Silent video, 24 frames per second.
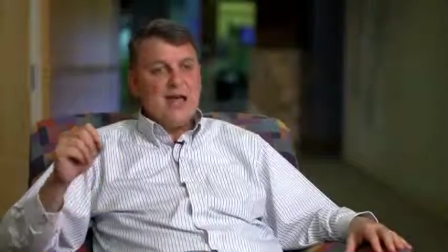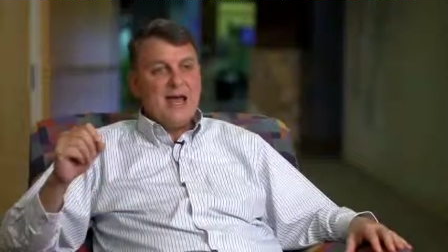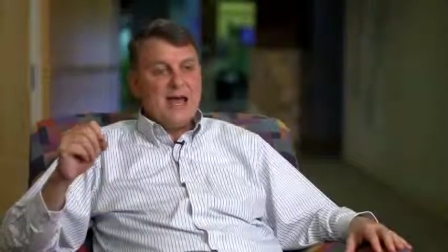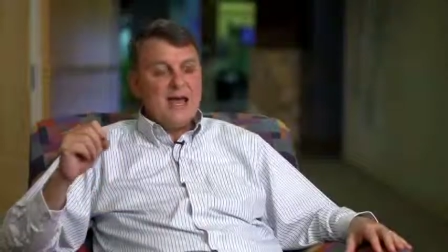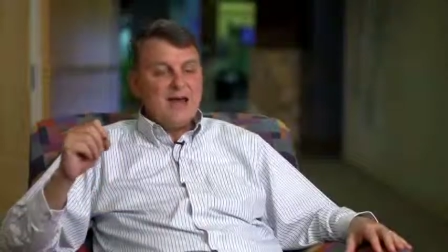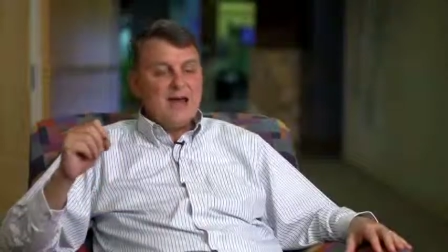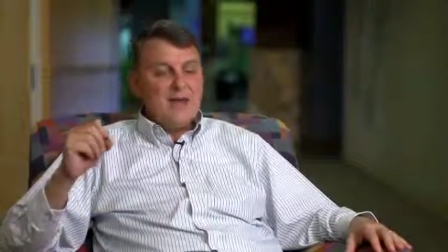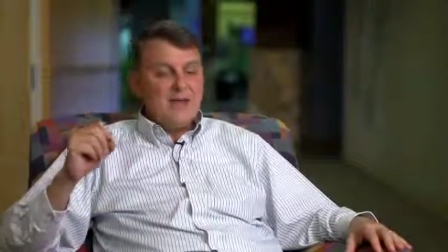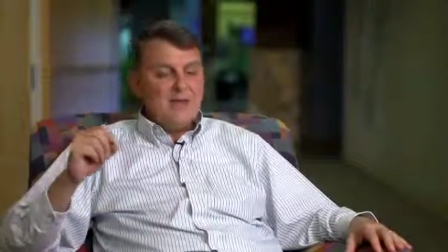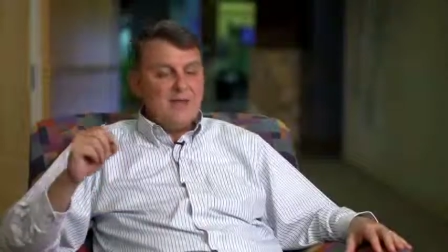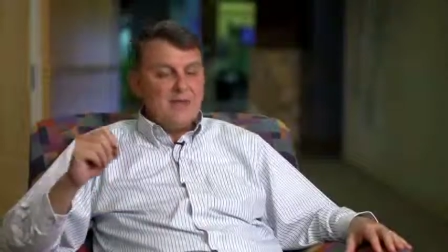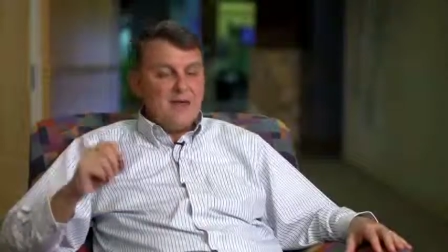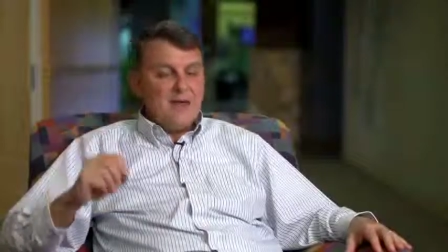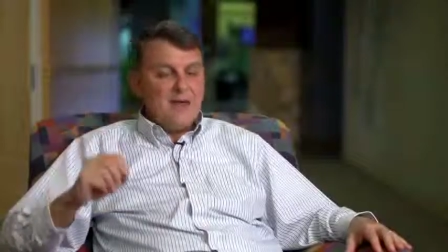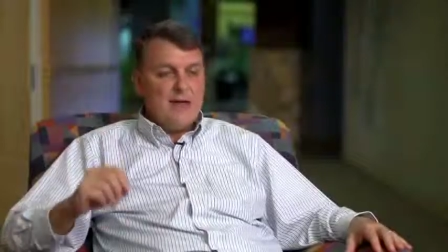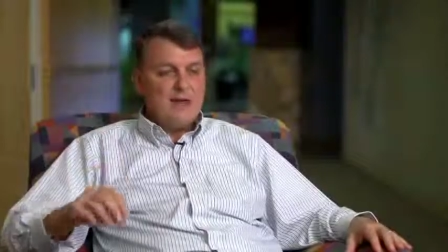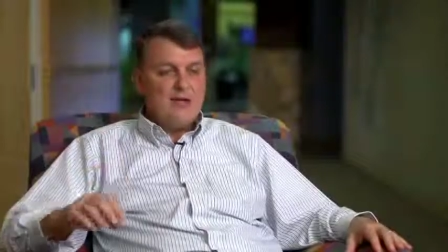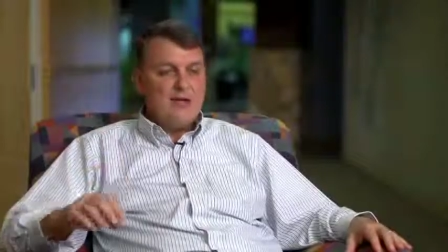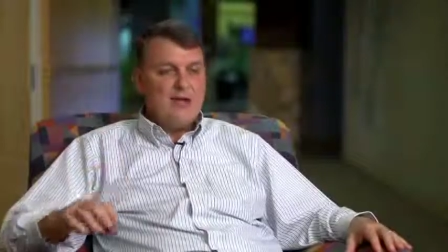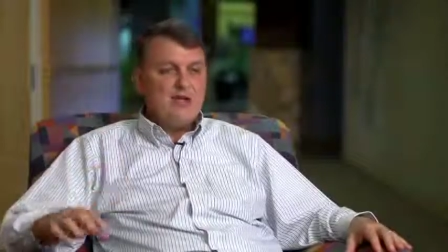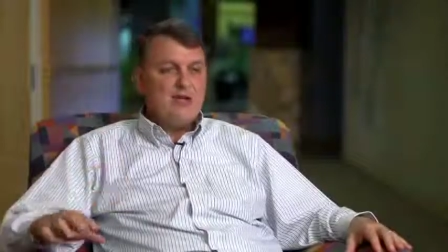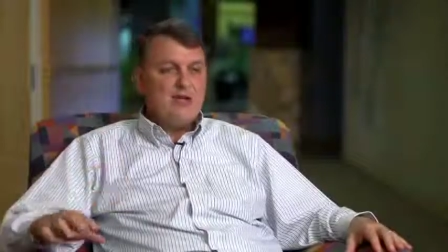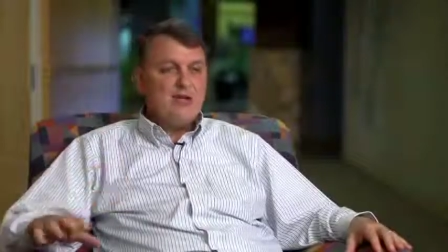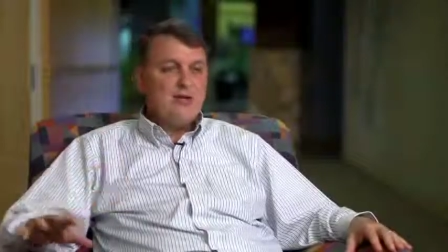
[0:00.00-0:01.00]
and
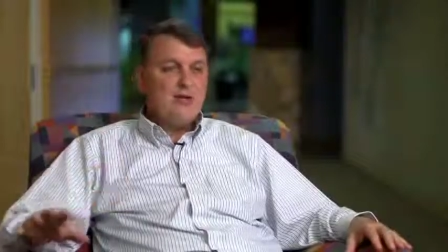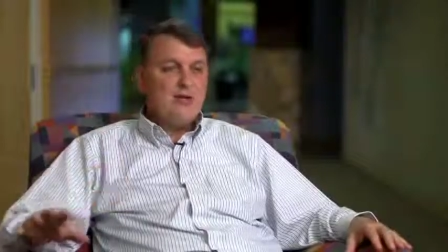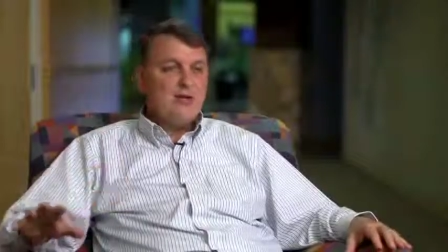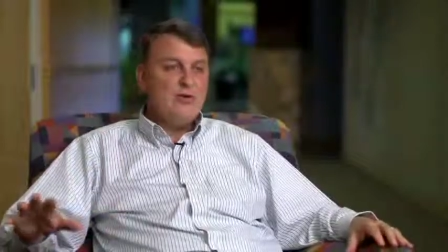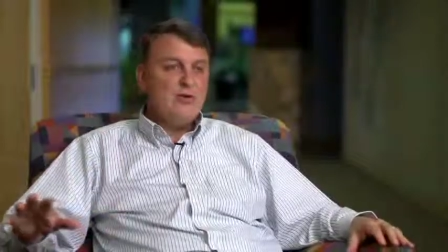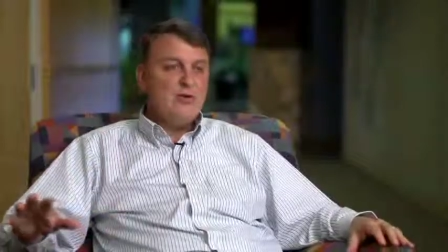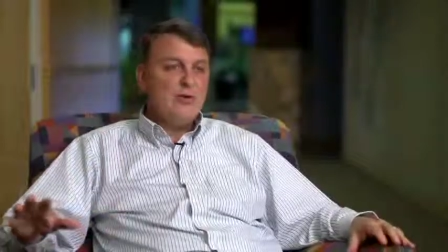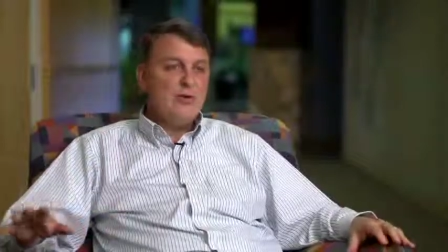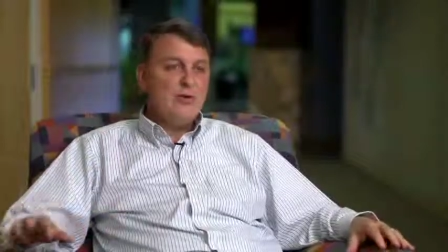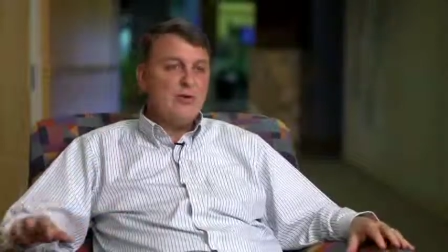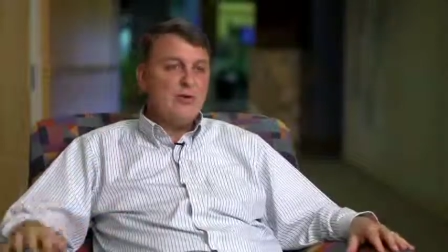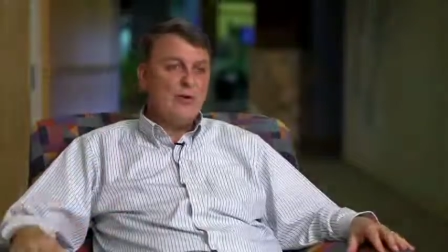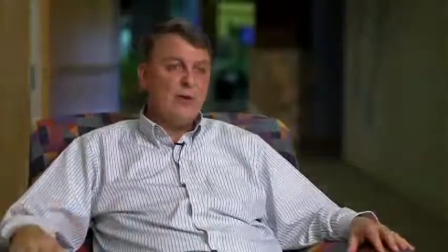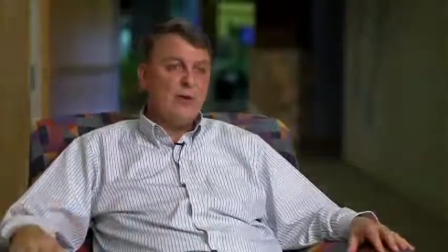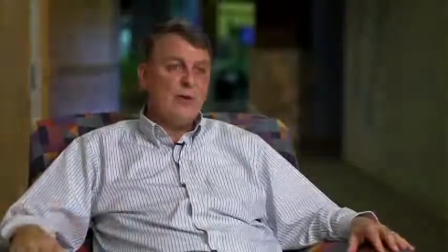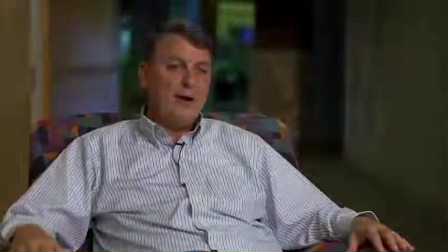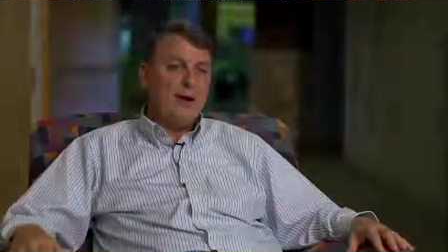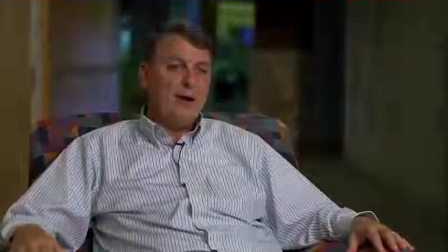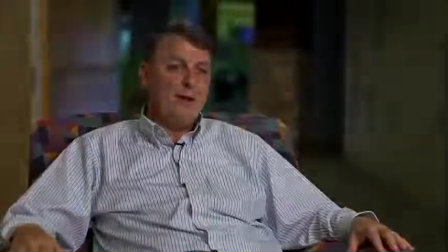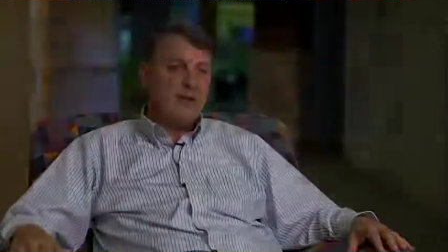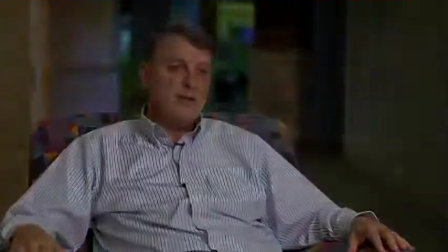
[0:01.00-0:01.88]
then to the world around